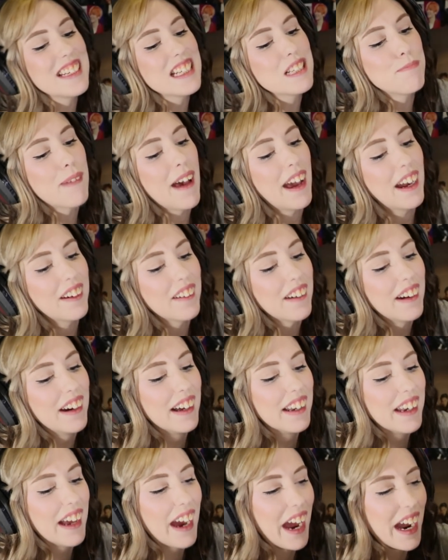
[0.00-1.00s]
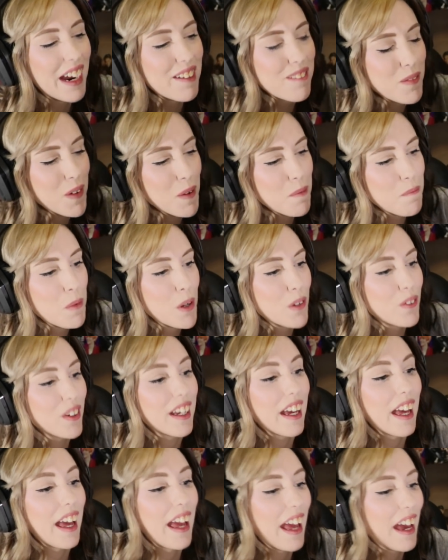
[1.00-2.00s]
this background. I remember
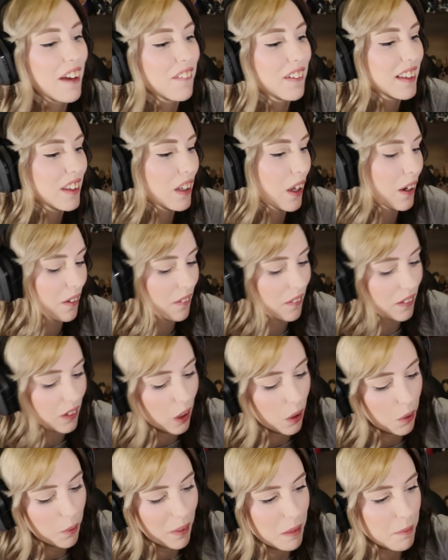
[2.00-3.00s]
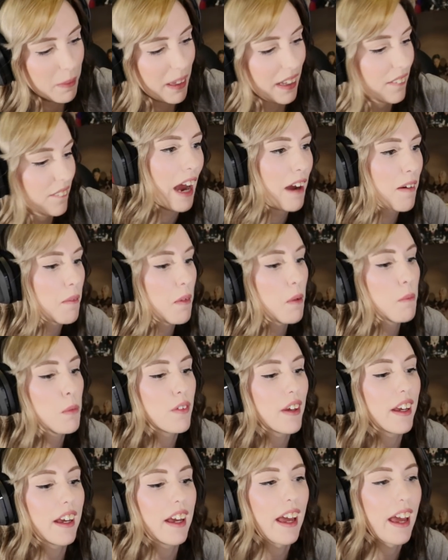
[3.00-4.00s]
moving everything. No, go away, me. I remember
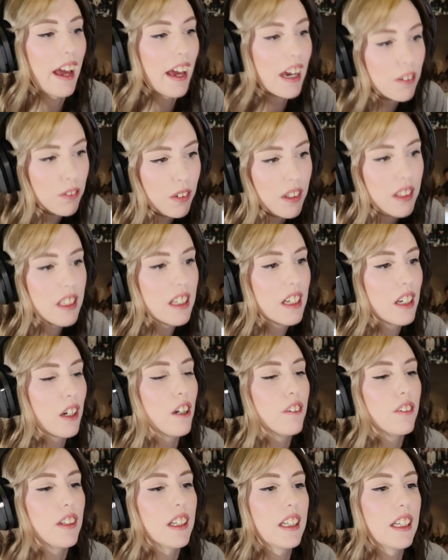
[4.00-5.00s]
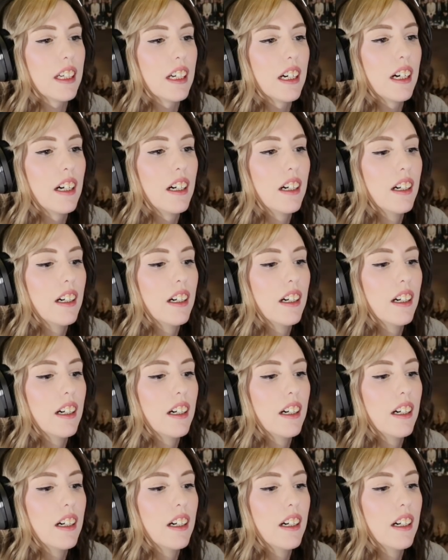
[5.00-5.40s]
moving everything over here.